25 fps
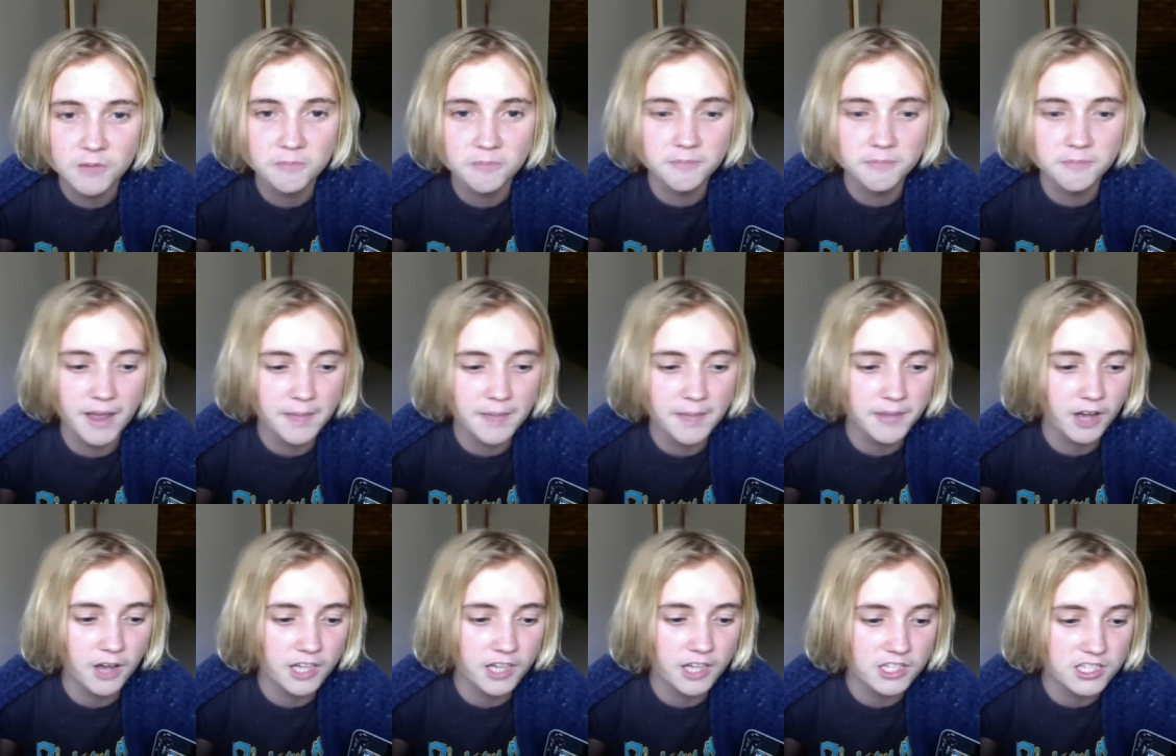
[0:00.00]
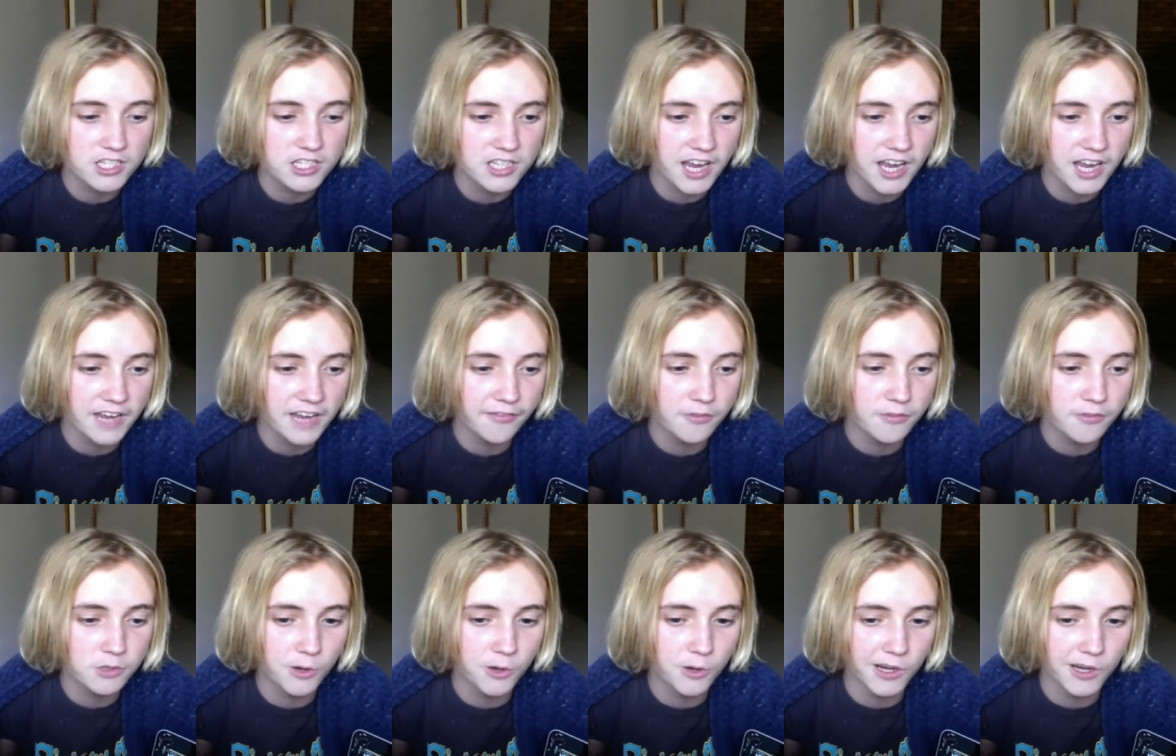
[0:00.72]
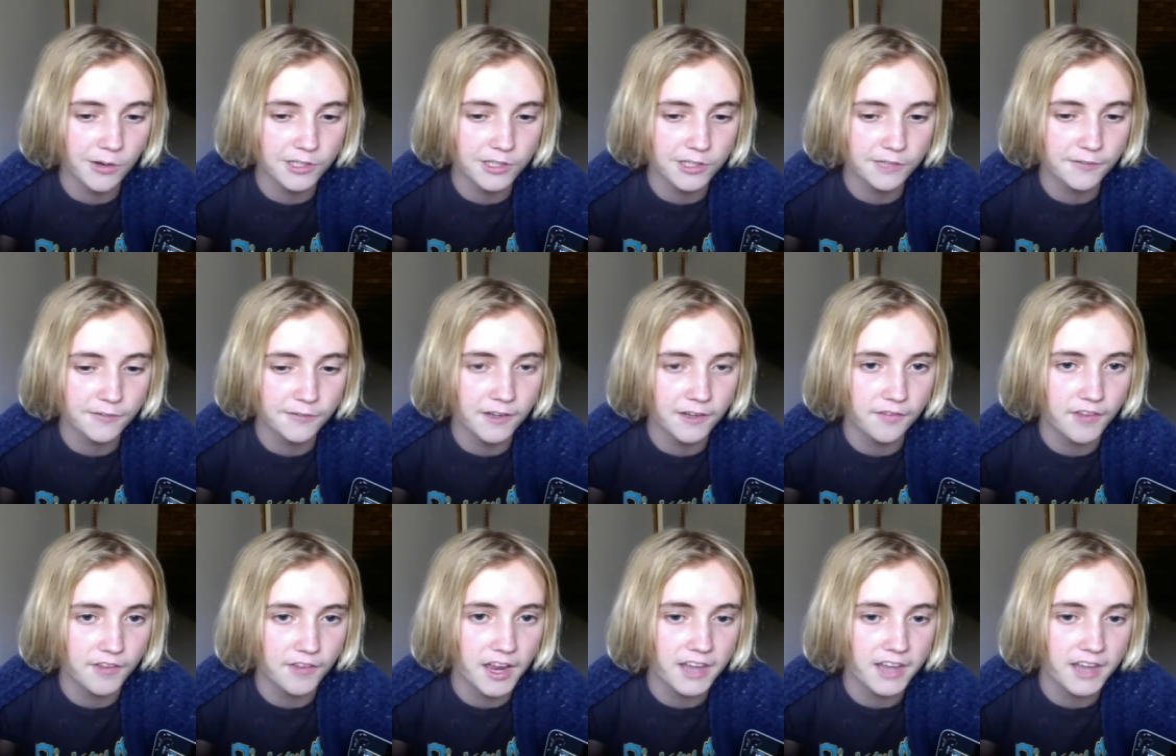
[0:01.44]
maybe I just say from 21 to
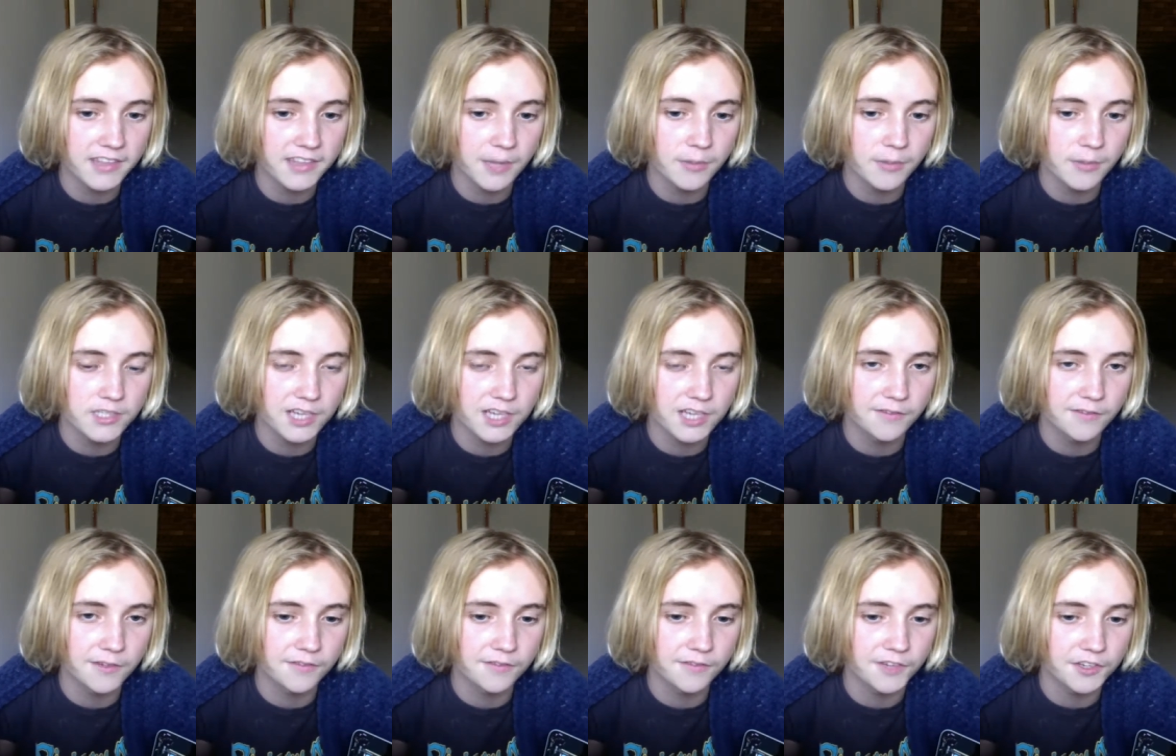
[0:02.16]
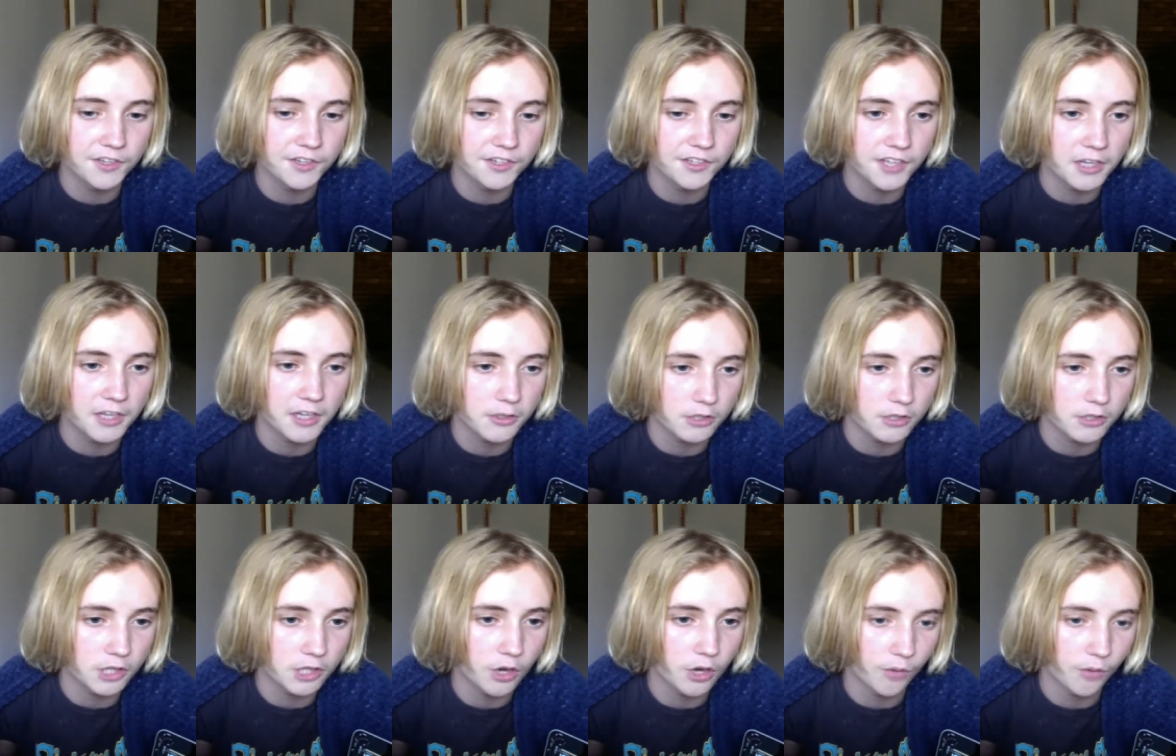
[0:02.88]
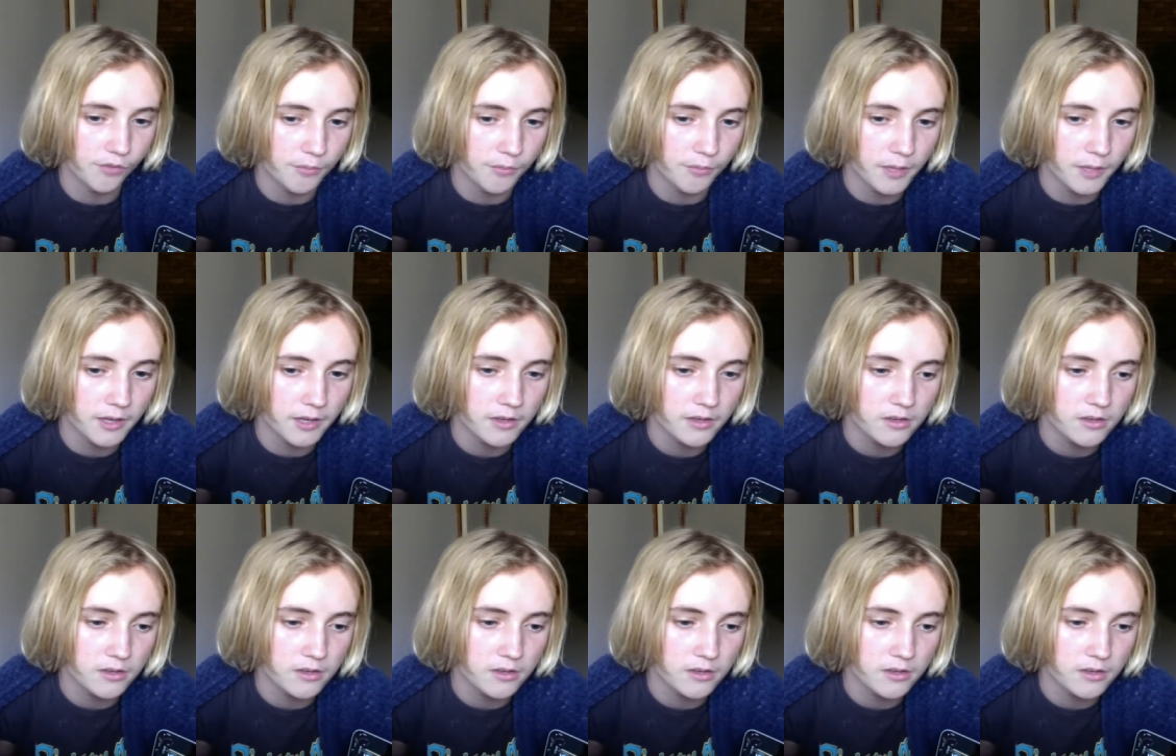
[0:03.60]
15, then we say 15 together and go on from there.